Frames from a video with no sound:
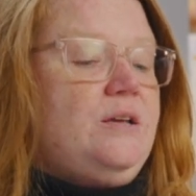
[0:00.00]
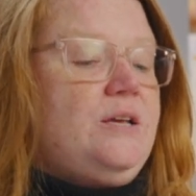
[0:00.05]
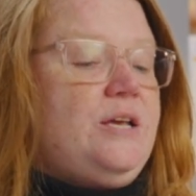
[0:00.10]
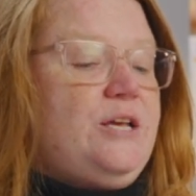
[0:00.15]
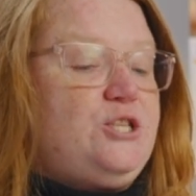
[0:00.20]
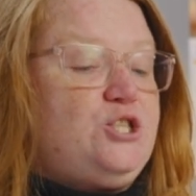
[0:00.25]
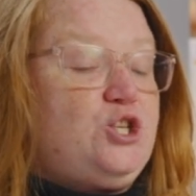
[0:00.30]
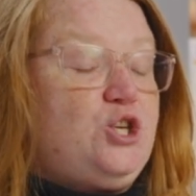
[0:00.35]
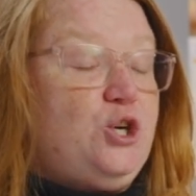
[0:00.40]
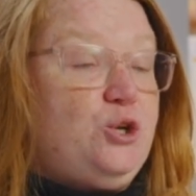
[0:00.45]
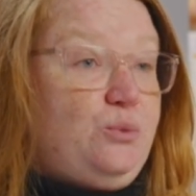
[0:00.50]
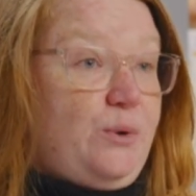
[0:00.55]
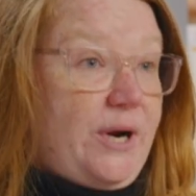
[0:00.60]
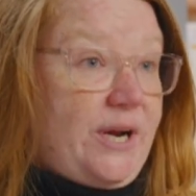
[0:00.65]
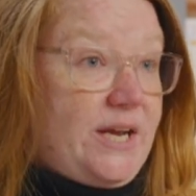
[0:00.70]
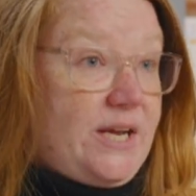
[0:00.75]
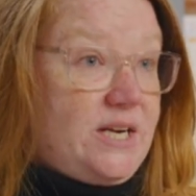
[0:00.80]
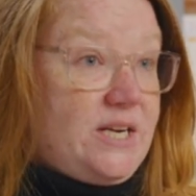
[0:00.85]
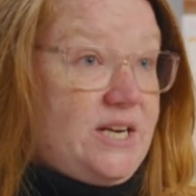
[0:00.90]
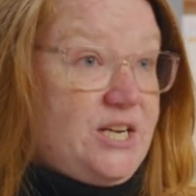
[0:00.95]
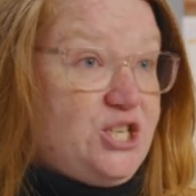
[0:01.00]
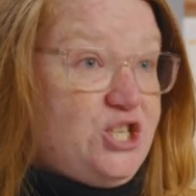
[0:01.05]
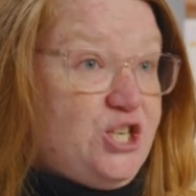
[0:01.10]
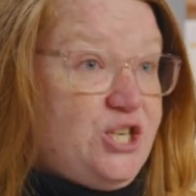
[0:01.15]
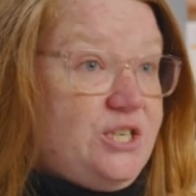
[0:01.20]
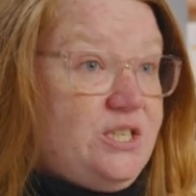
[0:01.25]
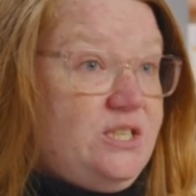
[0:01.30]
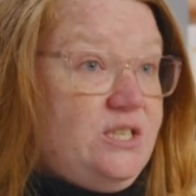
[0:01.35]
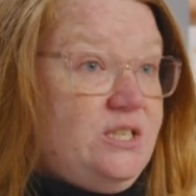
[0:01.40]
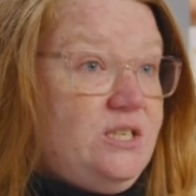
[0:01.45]
It's good
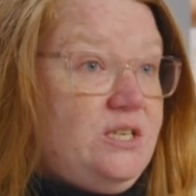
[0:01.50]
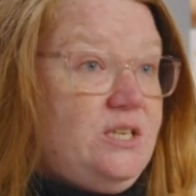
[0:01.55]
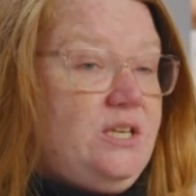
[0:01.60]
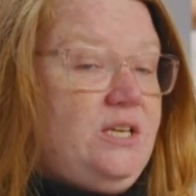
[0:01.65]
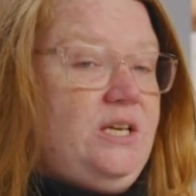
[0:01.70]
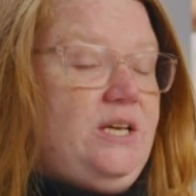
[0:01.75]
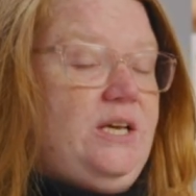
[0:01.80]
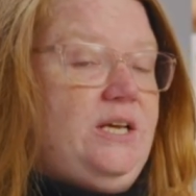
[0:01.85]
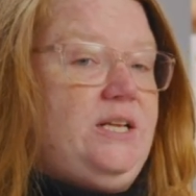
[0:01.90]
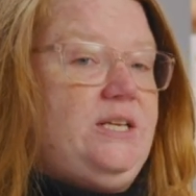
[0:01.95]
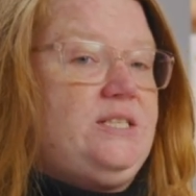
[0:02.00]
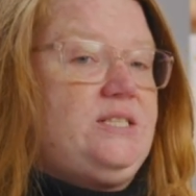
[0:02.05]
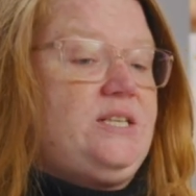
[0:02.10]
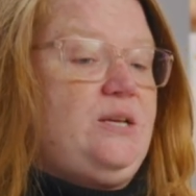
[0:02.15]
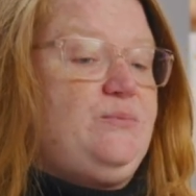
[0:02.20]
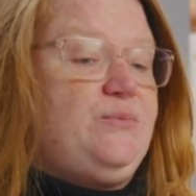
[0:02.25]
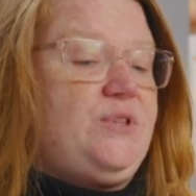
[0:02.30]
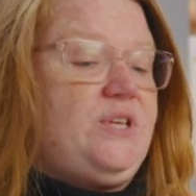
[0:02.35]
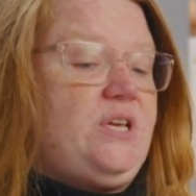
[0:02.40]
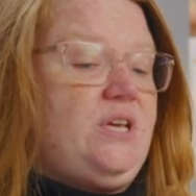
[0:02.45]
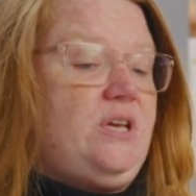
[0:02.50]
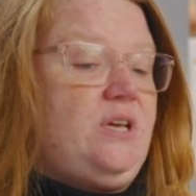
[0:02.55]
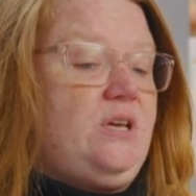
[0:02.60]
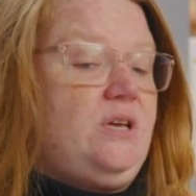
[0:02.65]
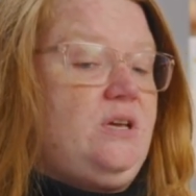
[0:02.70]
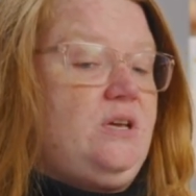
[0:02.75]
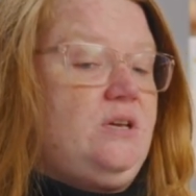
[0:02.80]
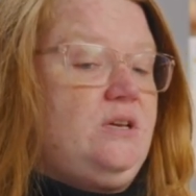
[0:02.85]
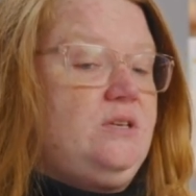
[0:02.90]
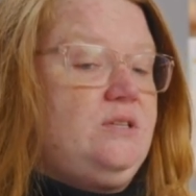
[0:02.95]
recognition. It is
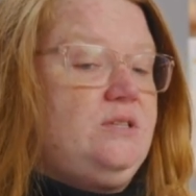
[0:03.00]
something